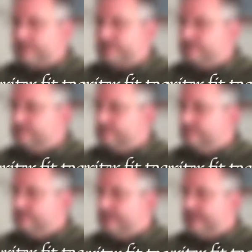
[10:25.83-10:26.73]
Park
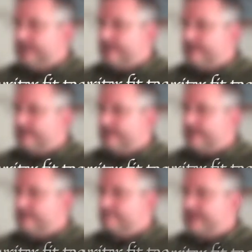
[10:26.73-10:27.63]
School and
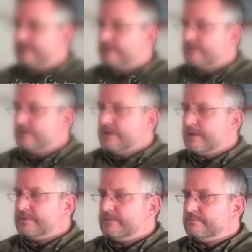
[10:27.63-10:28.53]
writer,
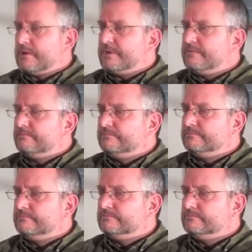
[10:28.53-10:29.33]
I mean,